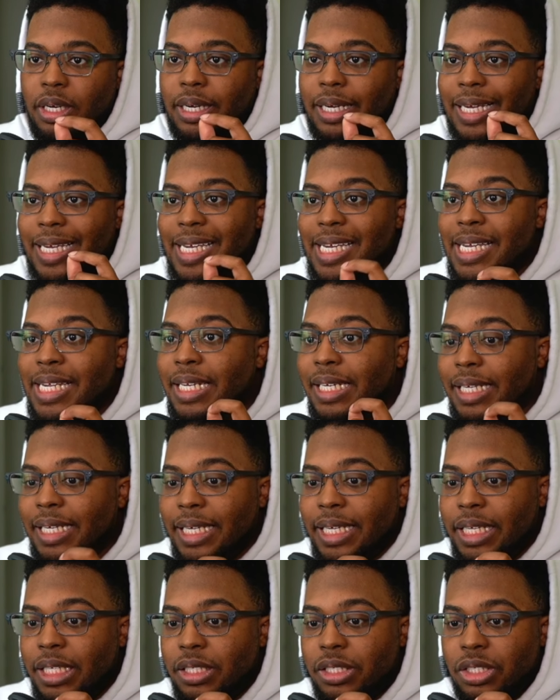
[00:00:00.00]
He
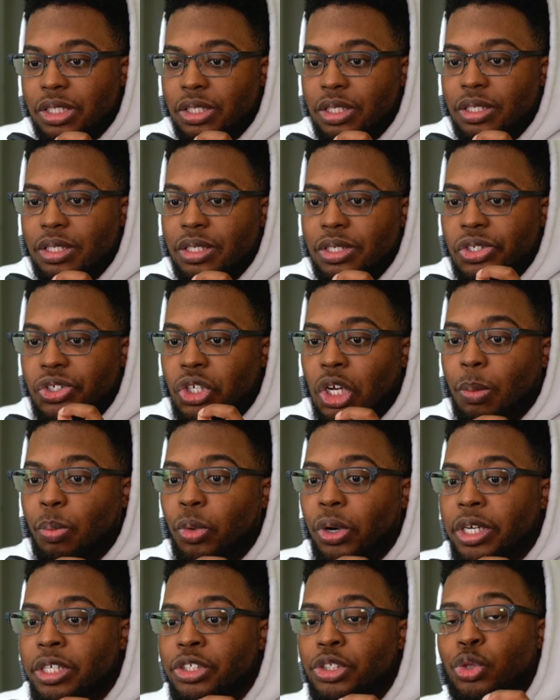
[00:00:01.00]
needs
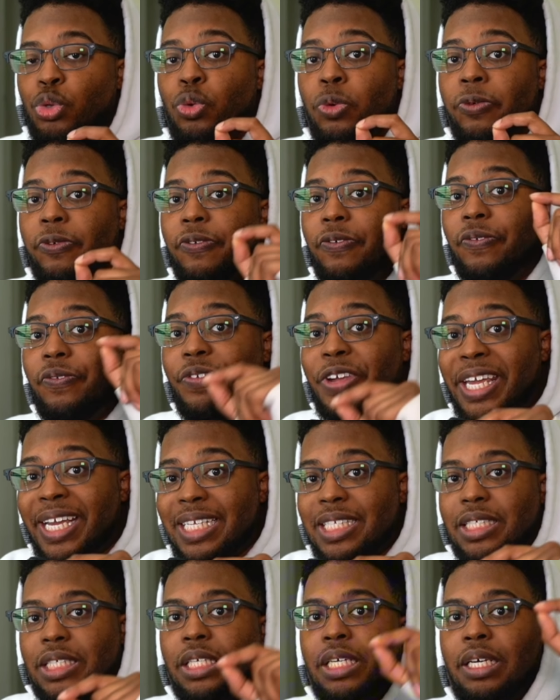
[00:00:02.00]
someone to
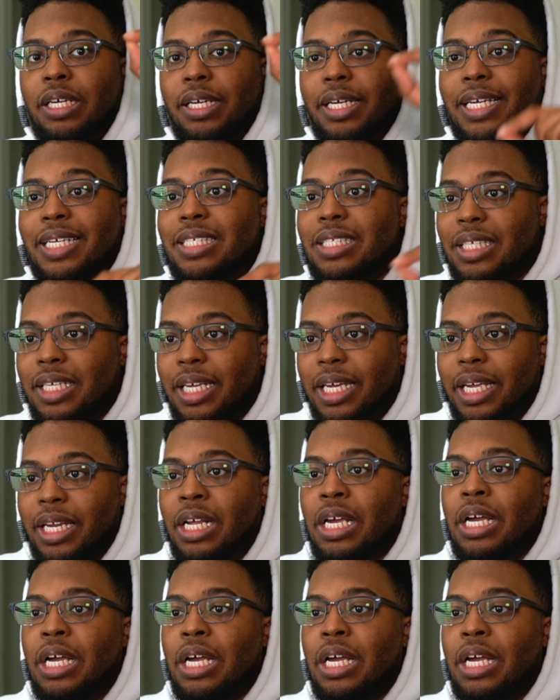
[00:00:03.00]
fix his kit.